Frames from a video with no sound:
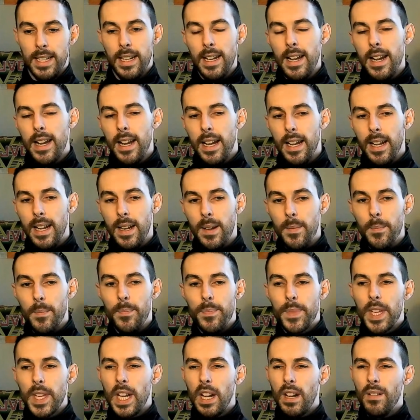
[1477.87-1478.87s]

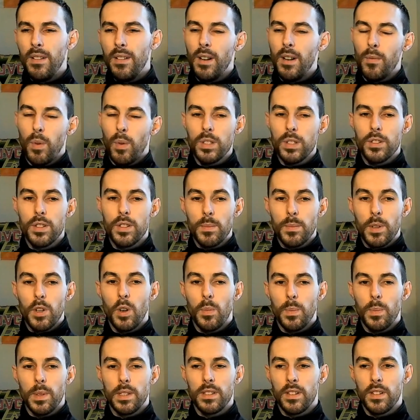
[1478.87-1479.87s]
I've watched him a
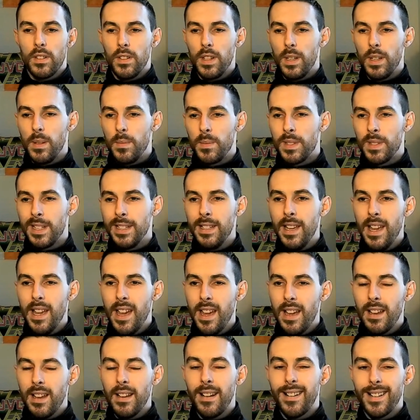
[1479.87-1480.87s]
couple of times, and
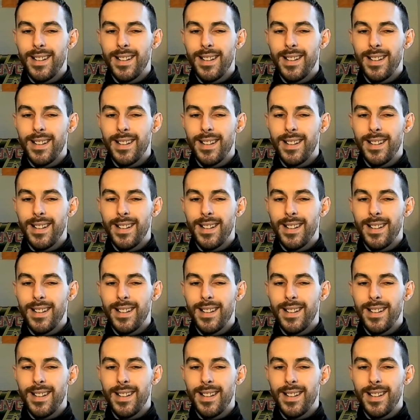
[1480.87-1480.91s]
yeah,